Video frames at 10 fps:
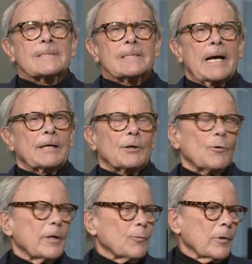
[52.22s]
I could
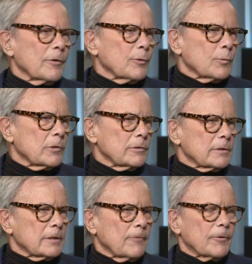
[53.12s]
go anywhere in the world
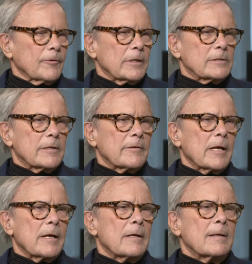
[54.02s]
and cover things. And
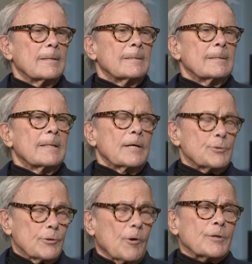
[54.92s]
then, as
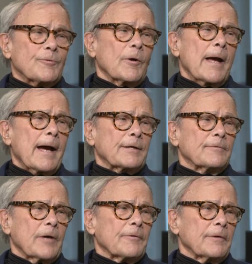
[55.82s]
you know, I was very
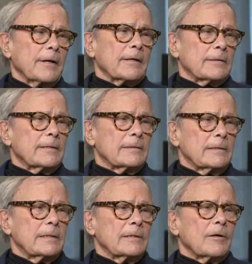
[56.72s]
active athletically. I